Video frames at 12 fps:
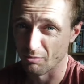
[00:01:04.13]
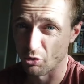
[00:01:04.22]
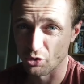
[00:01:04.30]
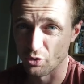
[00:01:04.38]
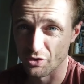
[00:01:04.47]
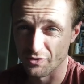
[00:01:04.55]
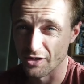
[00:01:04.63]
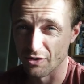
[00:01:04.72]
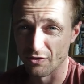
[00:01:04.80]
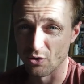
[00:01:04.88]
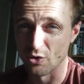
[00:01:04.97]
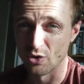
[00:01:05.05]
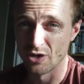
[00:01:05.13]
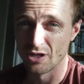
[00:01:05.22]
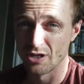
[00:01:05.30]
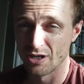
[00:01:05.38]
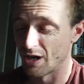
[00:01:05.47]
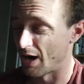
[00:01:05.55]
I'm not doing this video for.
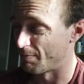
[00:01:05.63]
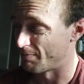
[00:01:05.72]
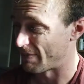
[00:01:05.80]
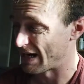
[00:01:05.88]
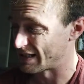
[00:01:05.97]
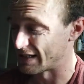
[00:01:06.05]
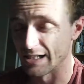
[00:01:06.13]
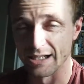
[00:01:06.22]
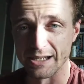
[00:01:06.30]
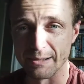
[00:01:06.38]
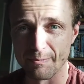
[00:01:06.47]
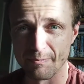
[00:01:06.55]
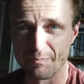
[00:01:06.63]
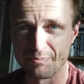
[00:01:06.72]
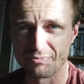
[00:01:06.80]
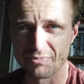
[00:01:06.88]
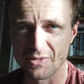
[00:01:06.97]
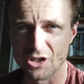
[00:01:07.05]
I'm basically
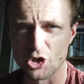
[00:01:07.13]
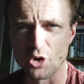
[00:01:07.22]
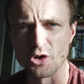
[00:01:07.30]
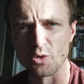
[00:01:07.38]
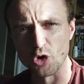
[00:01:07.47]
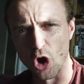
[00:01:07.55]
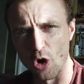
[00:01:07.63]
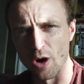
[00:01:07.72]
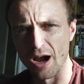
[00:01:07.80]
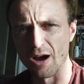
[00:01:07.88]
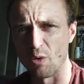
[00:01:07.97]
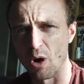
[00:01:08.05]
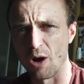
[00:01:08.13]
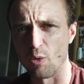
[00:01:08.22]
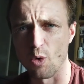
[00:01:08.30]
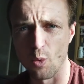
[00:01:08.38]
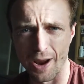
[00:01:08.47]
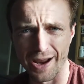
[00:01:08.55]
showing you
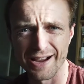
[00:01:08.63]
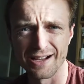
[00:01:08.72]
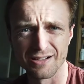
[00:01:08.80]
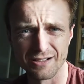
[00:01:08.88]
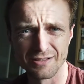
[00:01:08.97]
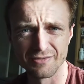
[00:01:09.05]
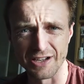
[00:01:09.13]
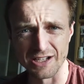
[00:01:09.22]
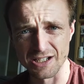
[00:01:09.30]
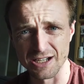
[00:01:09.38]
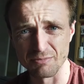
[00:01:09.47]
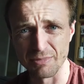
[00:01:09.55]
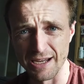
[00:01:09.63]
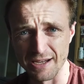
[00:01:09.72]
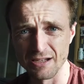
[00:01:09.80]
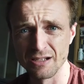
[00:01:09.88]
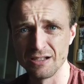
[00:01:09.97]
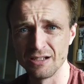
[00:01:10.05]
how quick things can
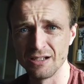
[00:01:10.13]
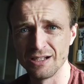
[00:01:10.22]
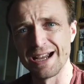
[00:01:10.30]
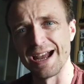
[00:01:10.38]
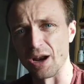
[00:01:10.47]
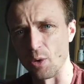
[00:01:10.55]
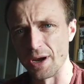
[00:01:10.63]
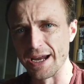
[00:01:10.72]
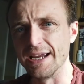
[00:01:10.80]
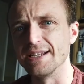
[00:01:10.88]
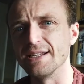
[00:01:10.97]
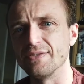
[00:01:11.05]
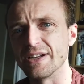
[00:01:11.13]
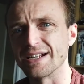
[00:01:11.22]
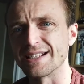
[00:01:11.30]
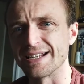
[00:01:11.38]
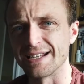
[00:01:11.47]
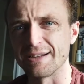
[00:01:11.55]
be and how easy
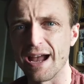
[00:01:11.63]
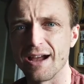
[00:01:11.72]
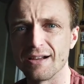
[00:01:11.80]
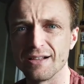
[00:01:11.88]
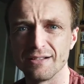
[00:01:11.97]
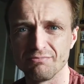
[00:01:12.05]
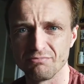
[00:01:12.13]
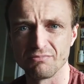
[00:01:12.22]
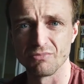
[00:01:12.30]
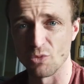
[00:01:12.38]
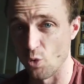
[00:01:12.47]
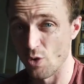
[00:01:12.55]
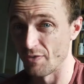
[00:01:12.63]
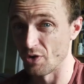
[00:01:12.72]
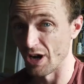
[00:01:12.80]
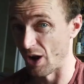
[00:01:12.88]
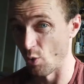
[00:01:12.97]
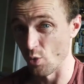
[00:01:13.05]
things can get. Or if
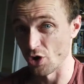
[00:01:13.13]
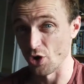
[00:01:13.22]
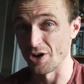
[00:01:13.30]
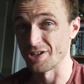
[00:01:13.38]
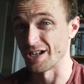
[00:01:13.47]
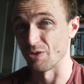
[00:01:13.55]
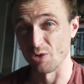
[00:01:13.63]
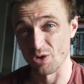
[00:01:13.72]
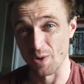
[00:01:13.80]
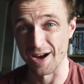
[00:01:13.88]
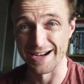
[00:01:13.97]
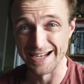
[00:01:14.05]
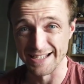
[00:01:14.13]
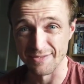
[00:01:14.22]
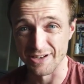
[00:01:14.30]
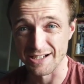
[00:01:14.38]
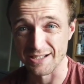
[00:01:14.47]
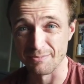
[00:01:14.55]
you get organised, how quick and easy
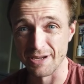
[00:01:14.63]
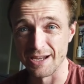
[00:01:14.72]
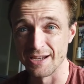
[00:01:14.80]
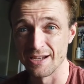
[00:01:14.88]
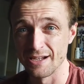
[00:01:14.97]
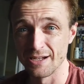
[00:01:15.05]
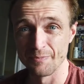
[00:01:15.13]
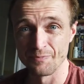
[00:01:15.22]
things can be.